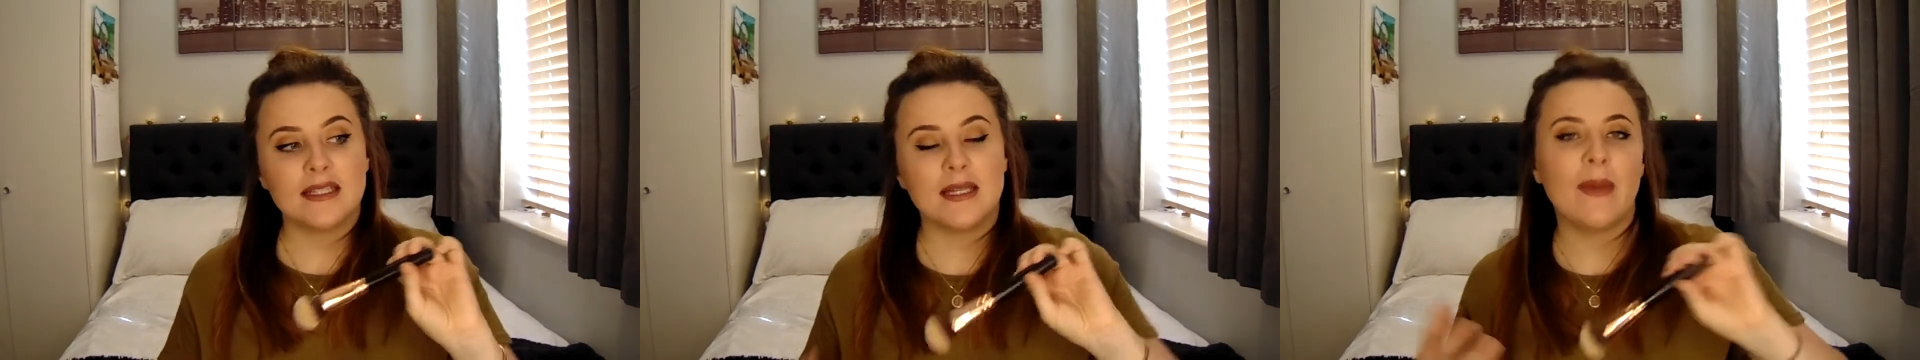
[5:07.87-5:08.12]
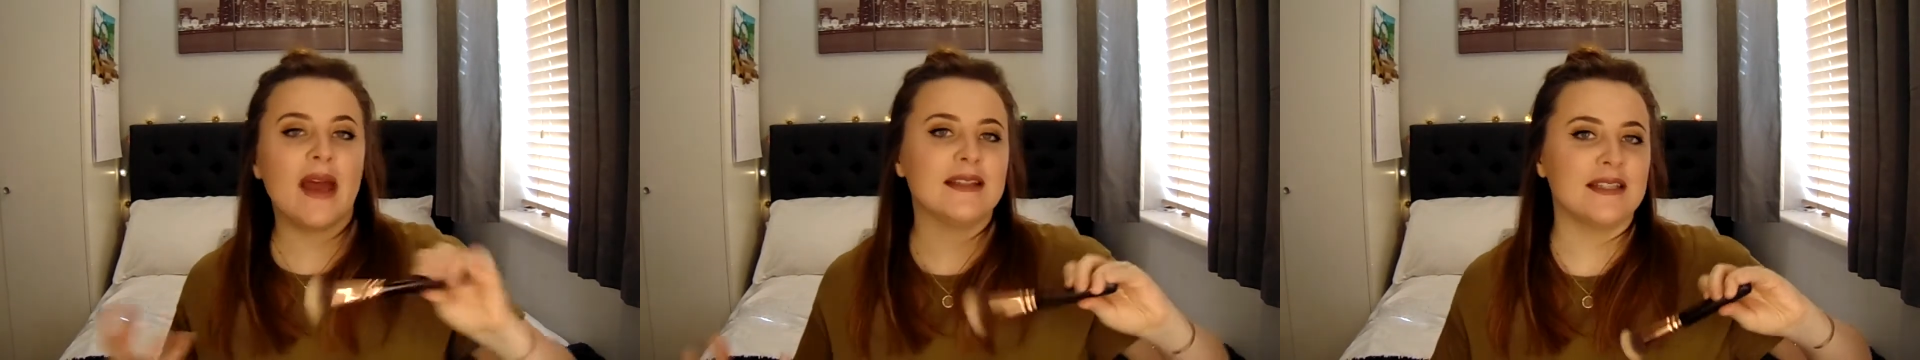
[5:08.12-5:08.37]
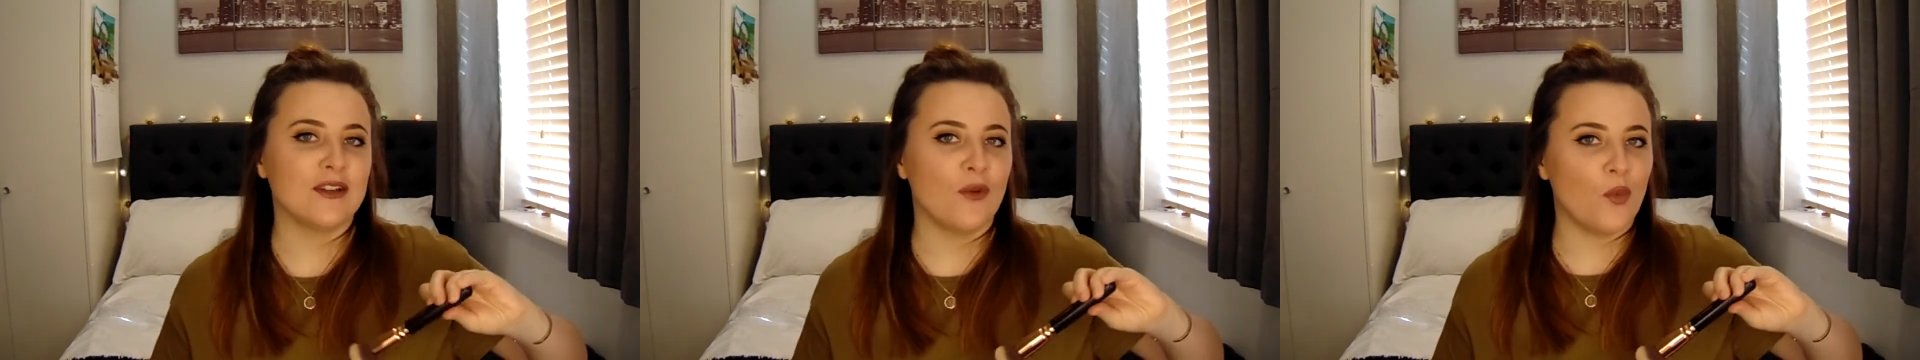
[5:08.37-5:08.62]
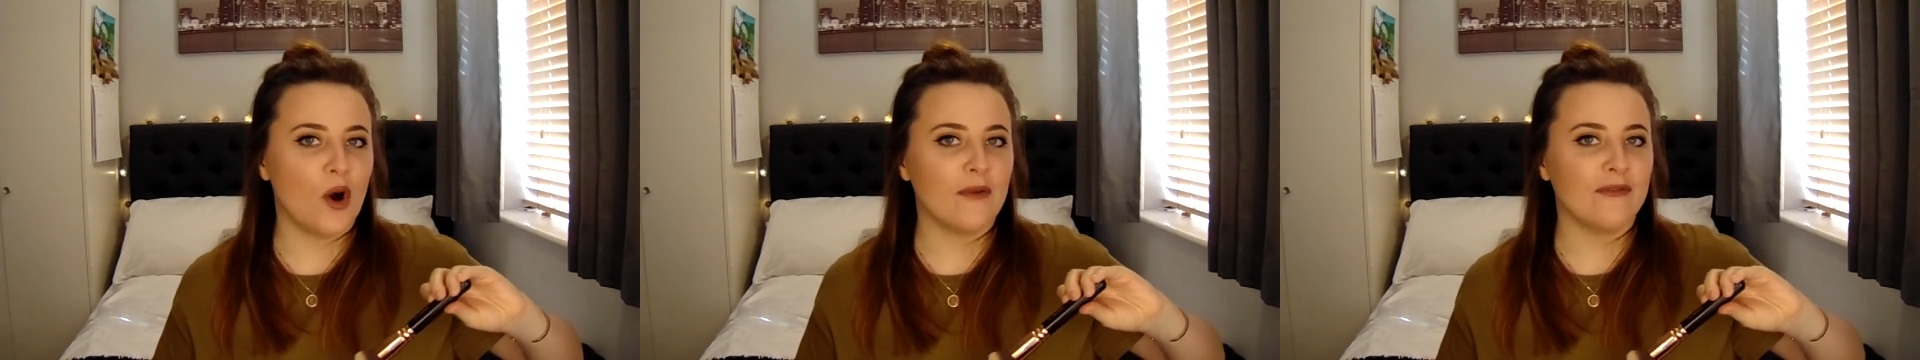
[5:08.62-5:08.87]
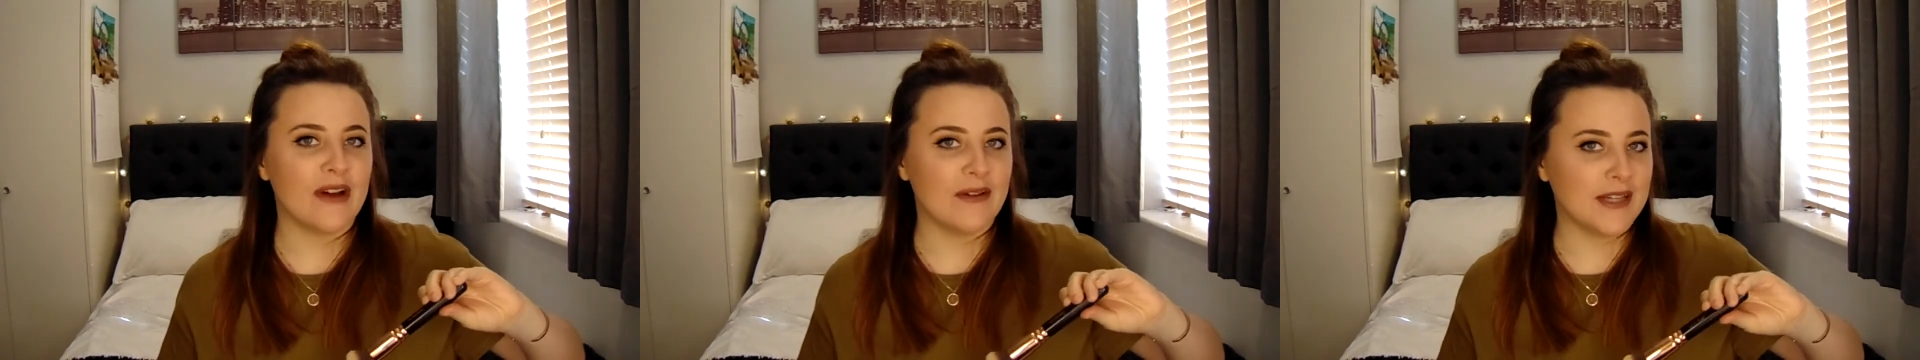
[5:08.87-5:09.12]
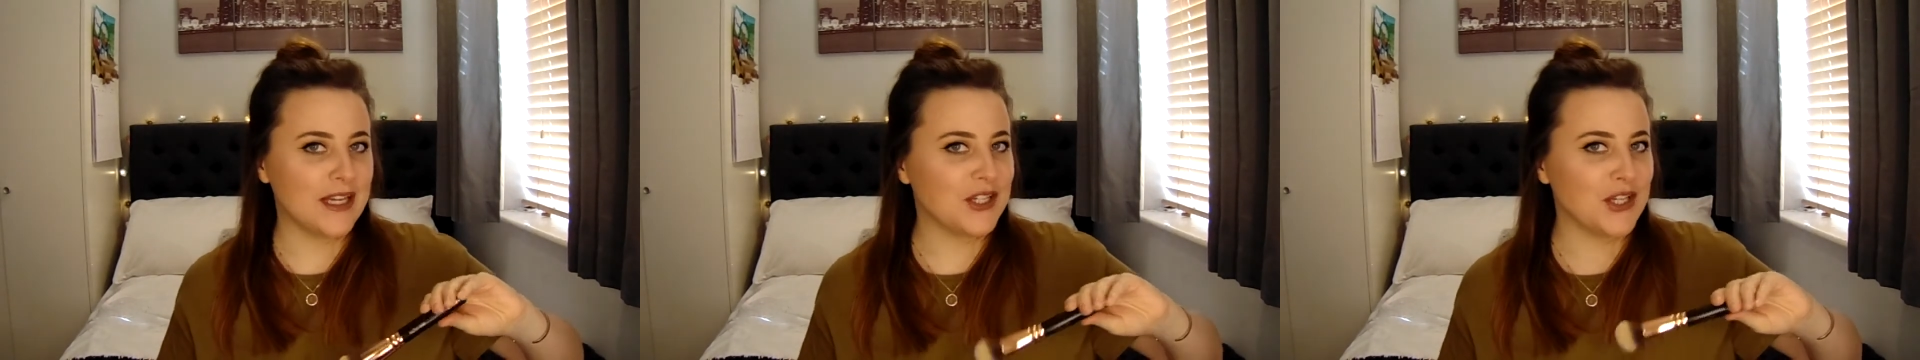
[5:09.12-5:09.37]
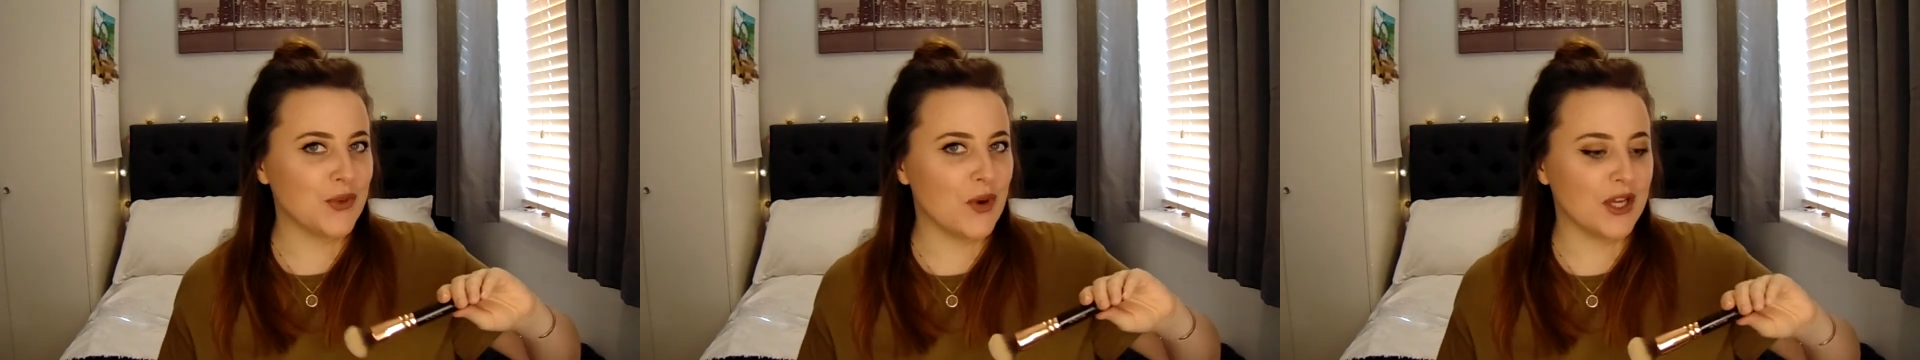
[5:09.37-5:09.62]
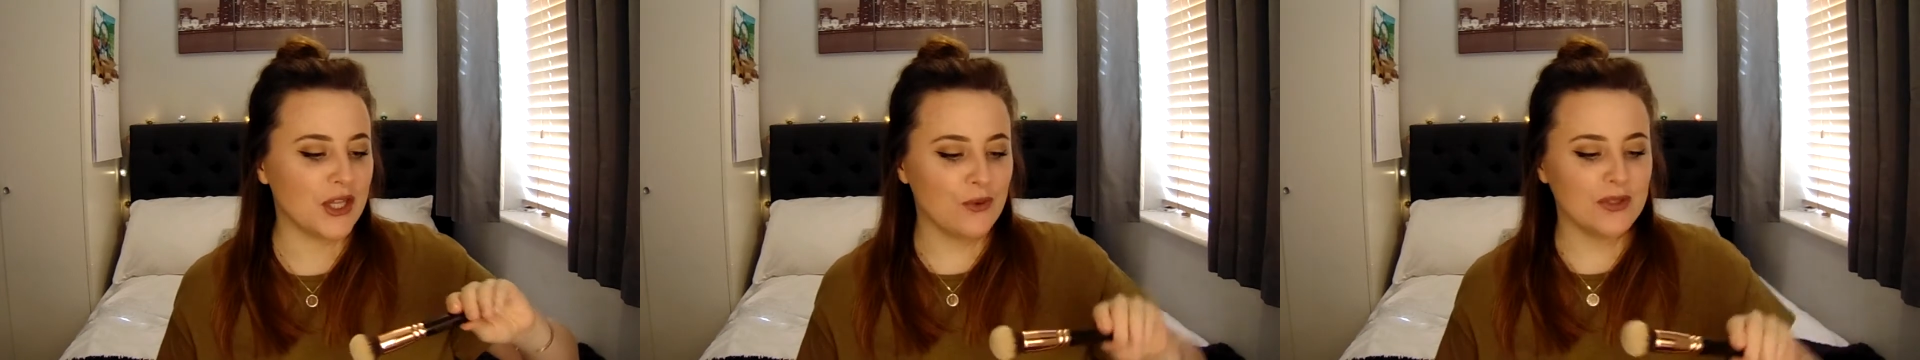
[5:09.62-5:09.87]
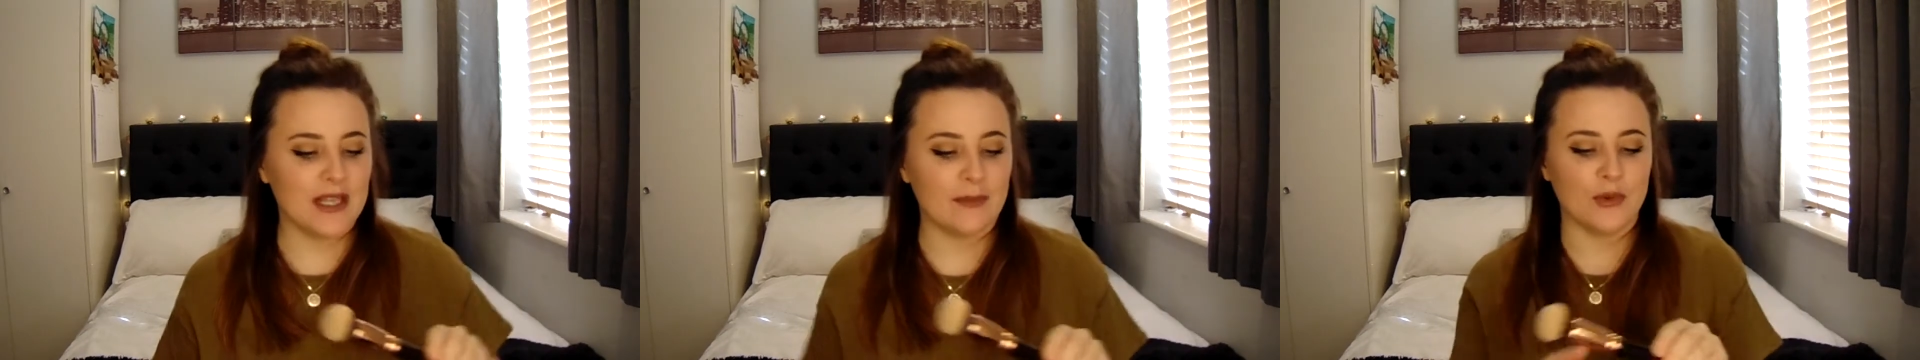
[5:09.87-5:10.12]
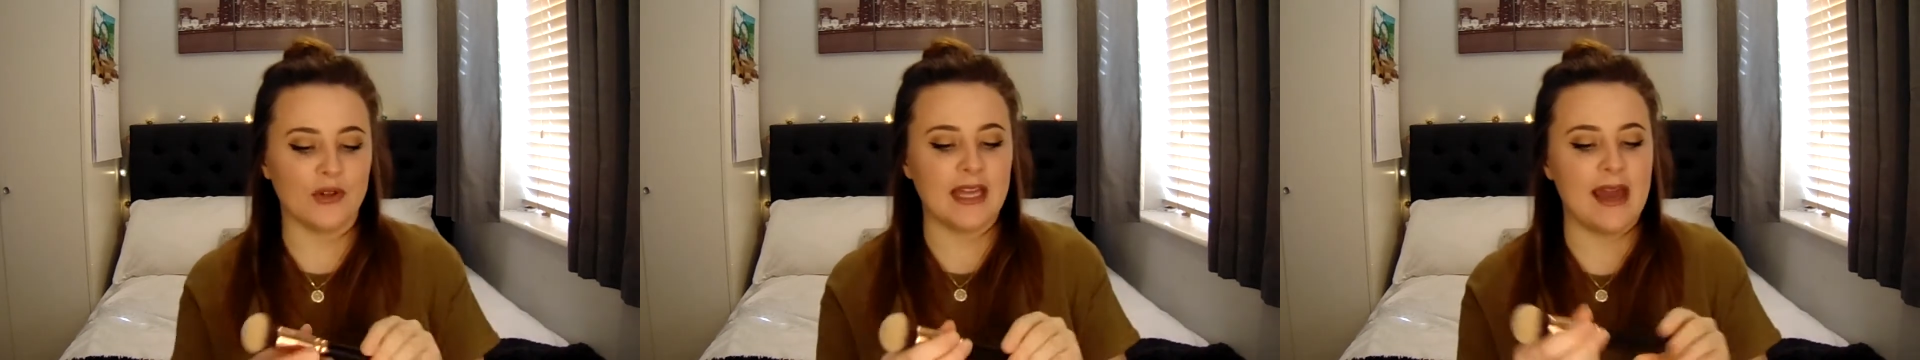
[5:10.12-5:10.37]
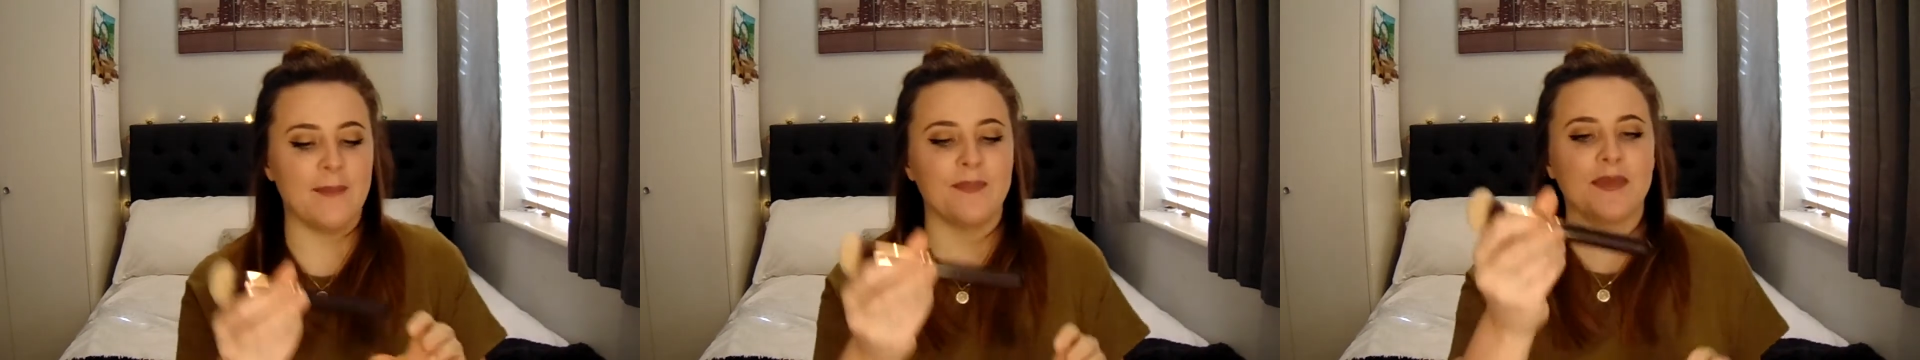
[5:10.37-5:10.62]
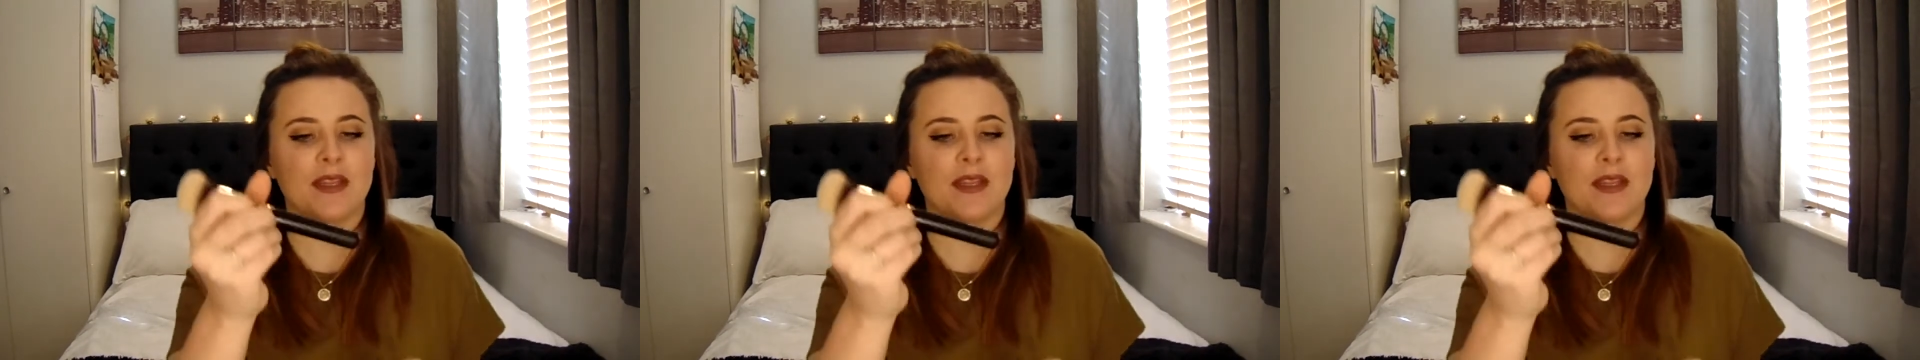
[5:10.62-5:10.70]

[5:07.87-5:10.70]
depending on what foundation you are using, but yeah,